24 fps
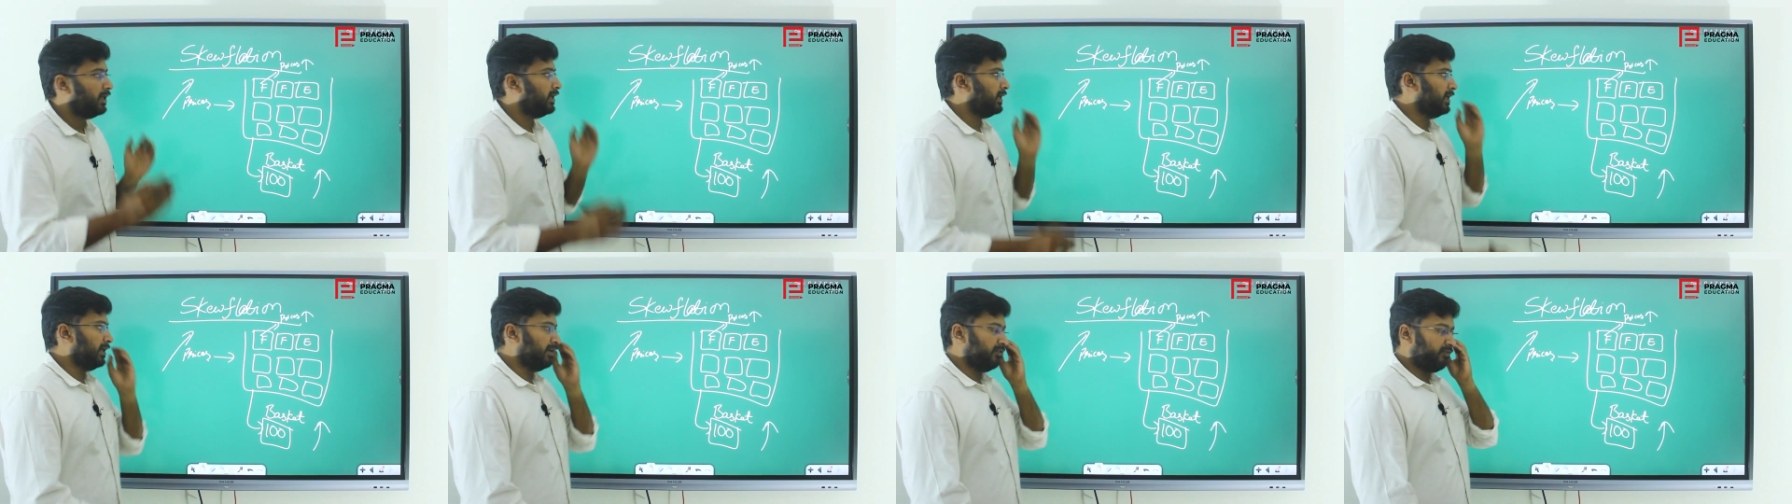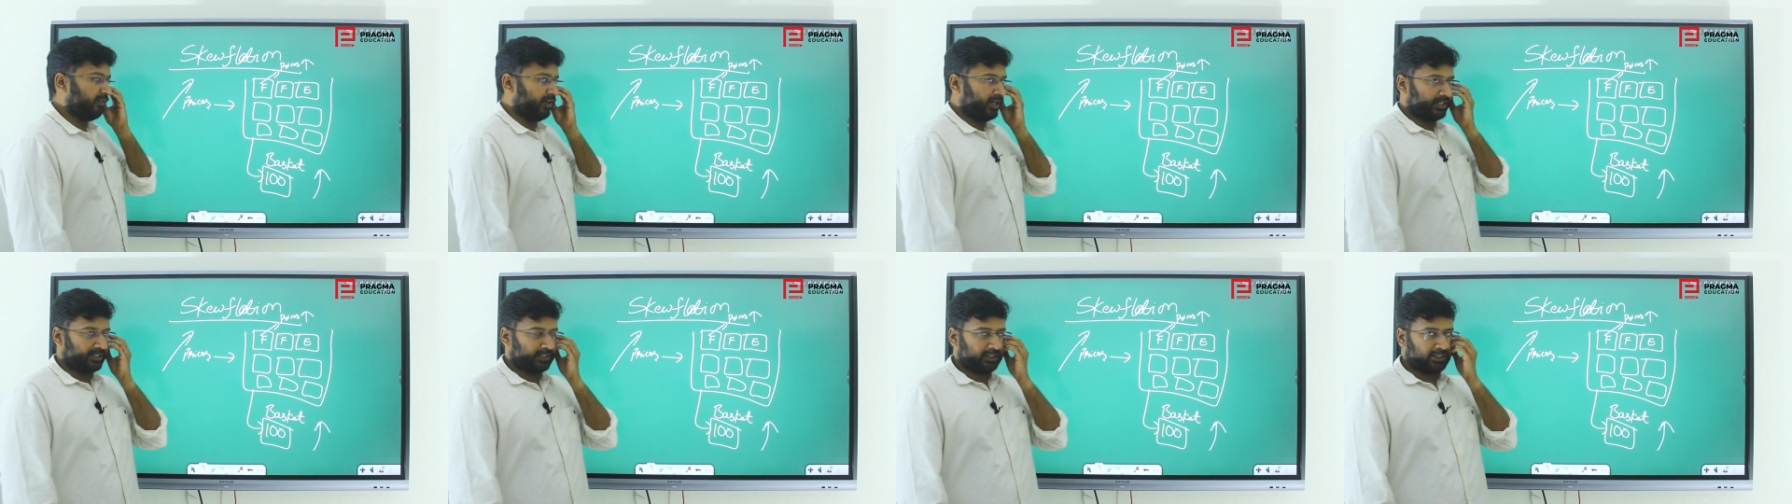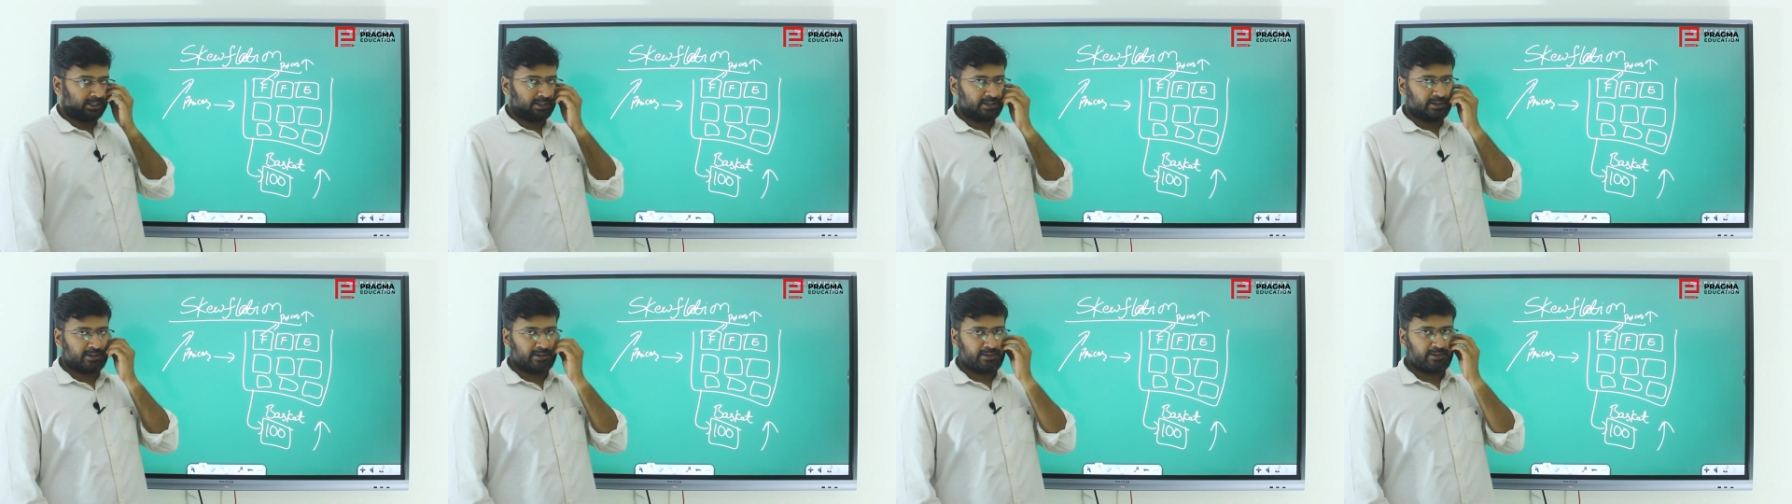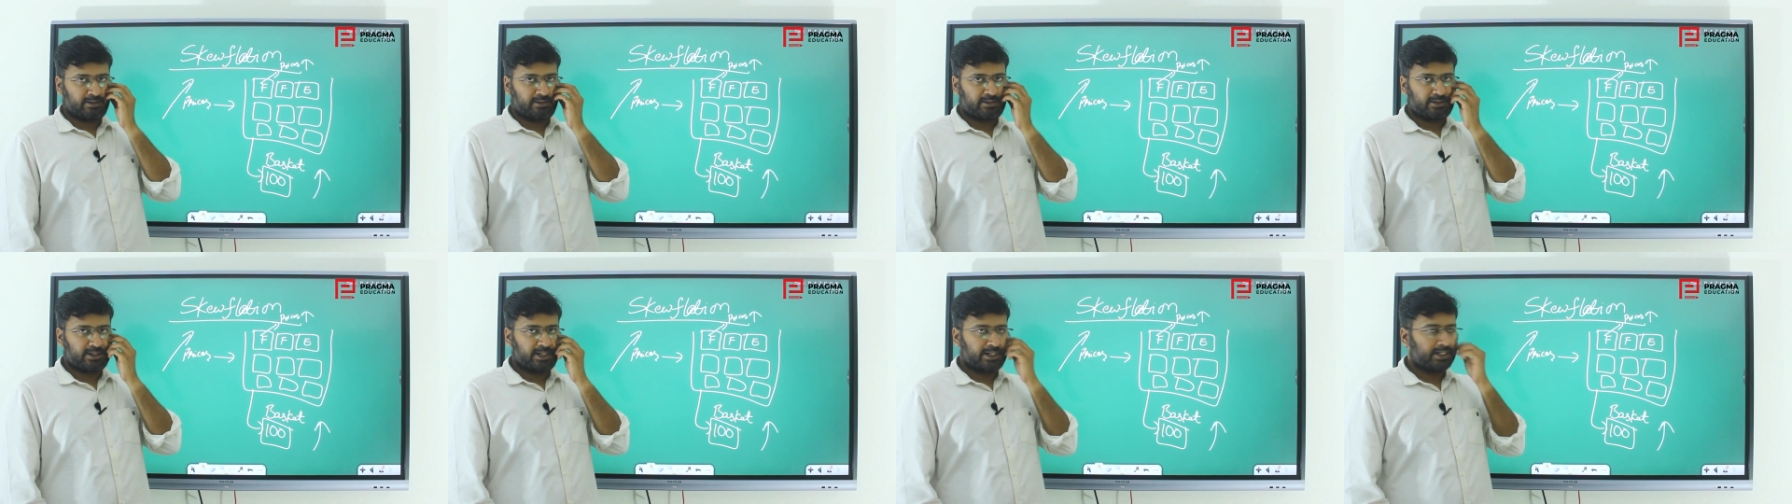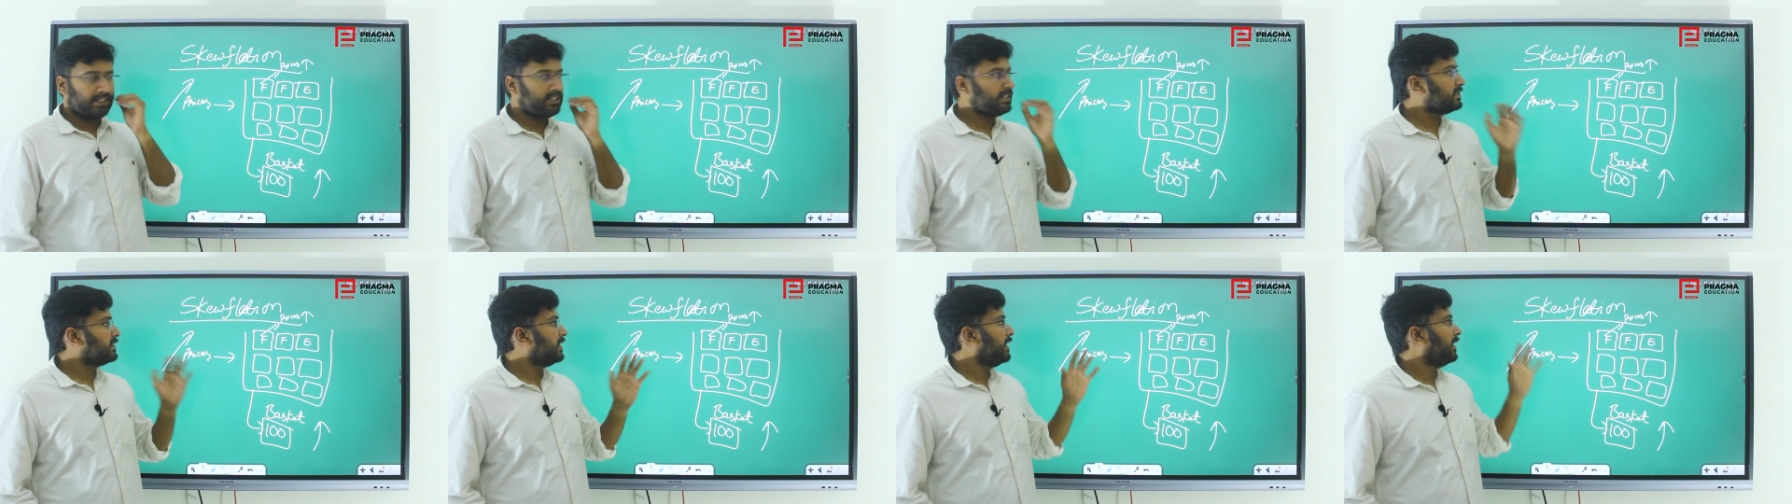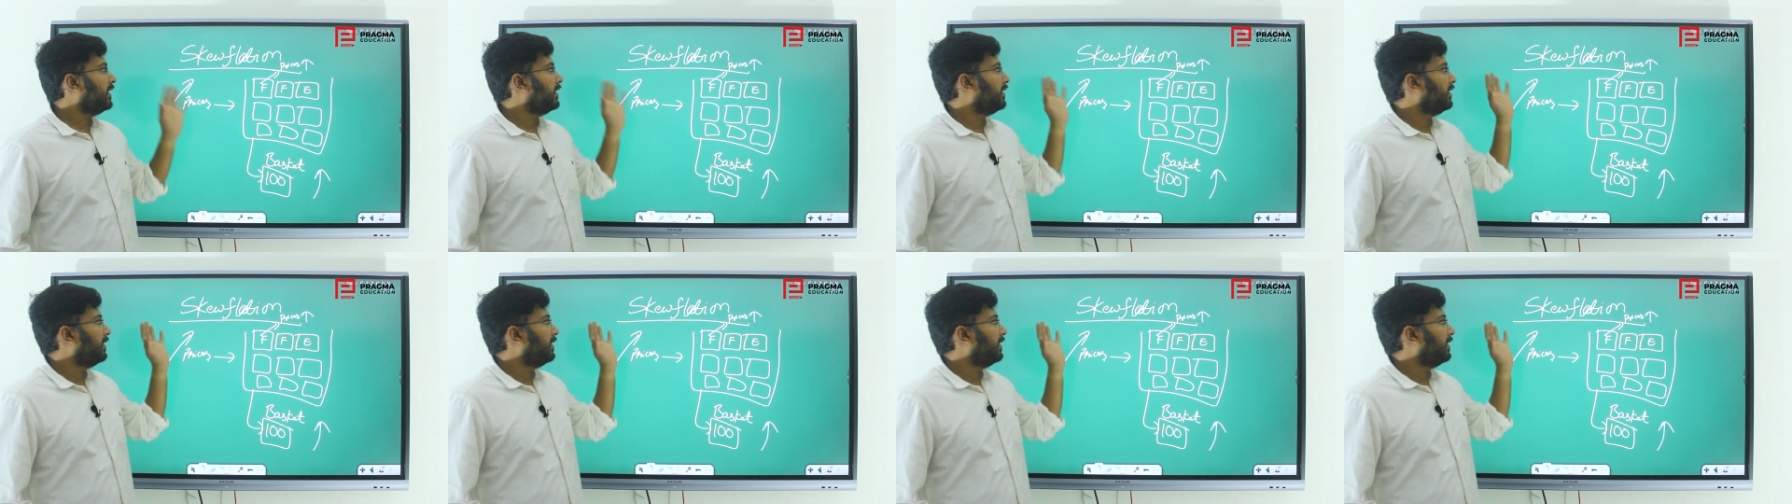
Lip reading: inflation. That is